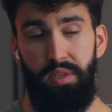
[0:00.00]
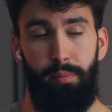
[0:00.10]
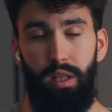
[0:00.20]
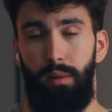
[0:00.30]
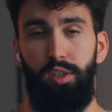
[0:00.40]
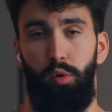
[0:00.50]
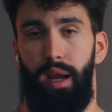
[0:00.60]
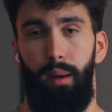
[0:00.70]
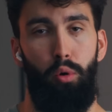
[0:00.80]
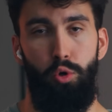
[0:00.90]
typically
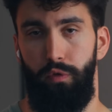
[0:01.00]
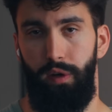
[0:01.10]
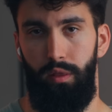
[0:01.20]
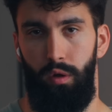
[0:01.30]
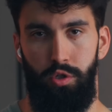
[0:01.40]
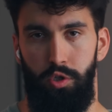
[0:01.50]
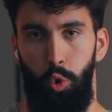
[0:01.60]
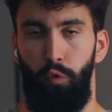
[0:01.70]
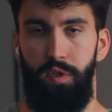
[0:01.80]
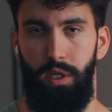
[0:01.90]
measuring hypertrophy and not just
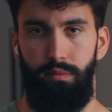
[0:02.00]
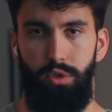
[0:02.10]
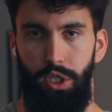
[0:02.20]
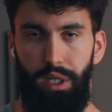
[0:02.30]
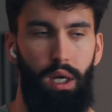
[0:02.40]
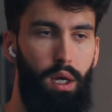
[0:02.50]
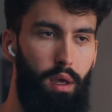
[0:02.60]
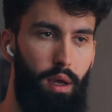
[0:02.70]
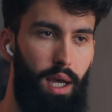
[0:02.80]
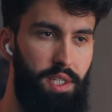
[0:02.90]
surface EMG,
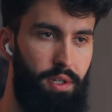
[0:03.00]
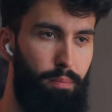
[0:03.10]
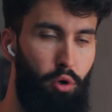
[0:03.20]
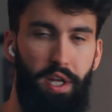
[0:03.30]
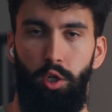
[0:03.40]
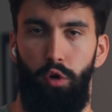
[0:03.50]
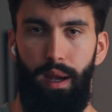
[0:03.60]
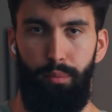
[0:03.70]
as a predictor of